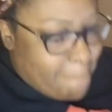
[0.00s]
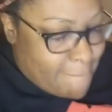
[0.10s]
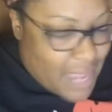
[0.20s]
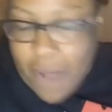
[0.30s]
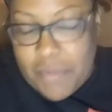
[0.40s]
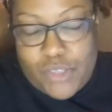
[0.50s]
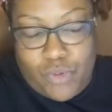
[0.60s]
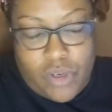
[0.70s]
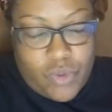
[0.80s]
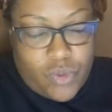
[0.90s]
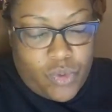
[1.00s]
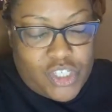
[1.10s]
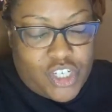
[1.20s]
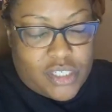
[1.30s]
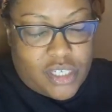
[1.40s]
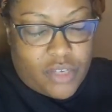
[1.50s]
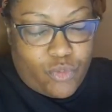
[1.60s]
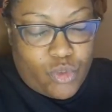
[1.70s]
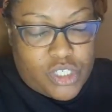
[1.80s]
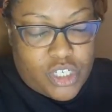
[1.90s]
How much wood would a woodchuck chuck if
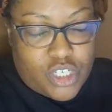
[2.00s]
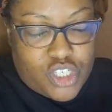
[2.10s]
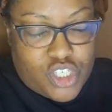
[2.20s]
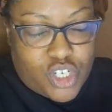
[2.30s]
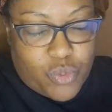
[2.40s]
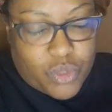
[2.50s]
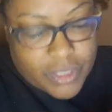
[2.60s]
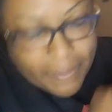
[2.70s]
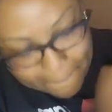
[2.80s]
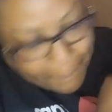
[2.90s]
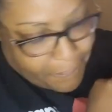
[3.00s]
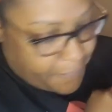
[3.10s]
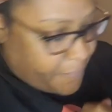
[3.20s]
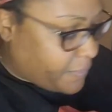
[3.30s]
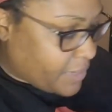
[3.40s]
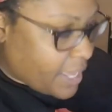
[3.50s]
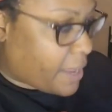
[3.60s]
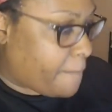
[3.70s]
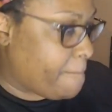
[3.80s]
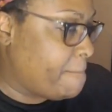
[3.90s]
a woodchuck could chuck wood?
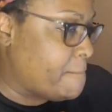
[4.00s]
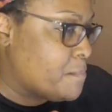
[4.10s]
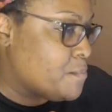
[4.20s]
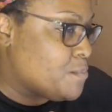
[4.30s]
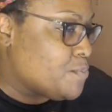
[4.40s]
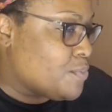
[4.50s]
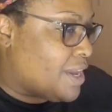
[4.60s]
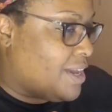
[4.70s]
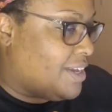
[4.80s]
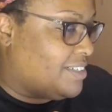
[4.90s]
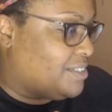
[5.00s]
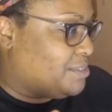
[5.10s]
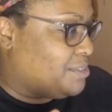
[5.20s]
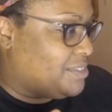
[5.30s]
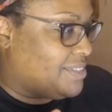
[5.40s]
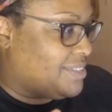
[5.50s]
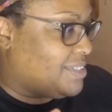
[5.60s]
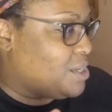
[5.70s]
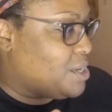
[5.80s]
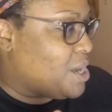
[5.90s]
Okay. I'm
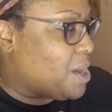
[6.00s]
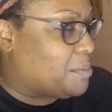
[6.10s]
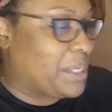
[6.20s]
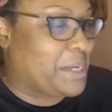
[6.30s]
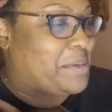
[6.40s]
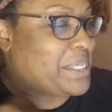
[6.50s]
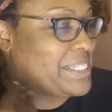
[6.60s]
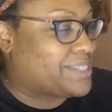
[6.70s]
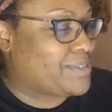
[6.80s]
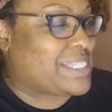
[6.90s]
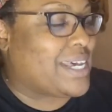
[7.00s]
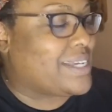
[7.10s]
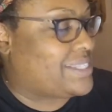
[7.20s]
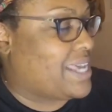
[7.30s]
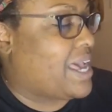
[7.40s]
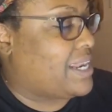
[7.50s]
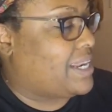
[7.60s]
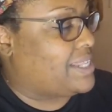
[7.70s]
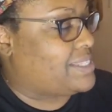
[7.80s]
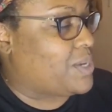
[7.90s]
like, I'm getting so tongue-tied,
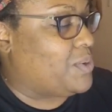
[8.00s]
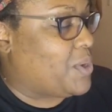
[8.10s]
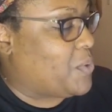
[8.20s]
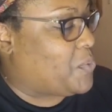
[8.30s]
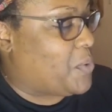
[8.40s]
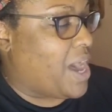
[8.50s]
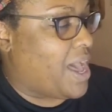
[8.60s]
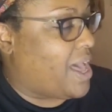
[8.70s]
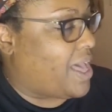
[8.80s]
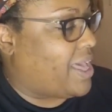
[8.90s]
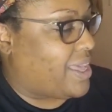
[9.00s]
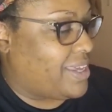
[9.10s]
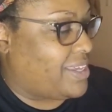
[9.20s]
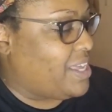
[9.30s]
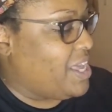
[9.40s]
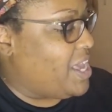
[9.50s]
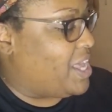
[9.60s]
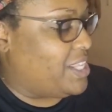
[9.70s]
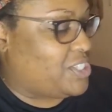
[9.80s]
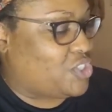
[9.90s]
and I don't know why.
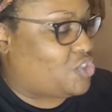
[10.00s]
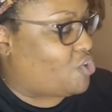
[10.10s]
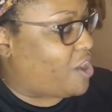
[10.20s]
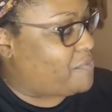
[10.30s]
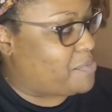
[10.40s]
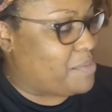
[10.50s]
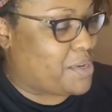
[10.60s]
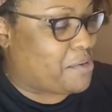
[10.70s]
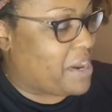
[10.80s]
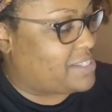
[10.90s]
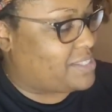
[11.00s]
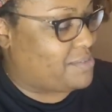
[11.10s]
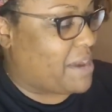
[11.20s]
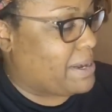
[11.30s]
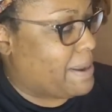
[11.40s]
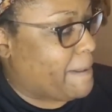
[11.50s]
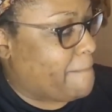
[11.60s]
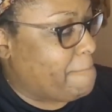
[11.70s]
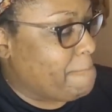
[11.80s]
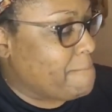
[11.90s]
It's driving me crazy right
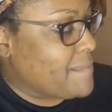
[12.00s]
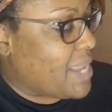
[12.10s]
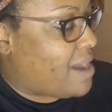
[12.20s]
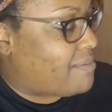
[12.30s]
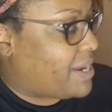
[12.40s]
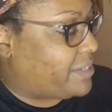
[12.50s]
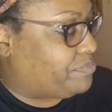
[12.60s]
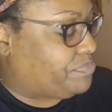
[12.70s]
now. All right.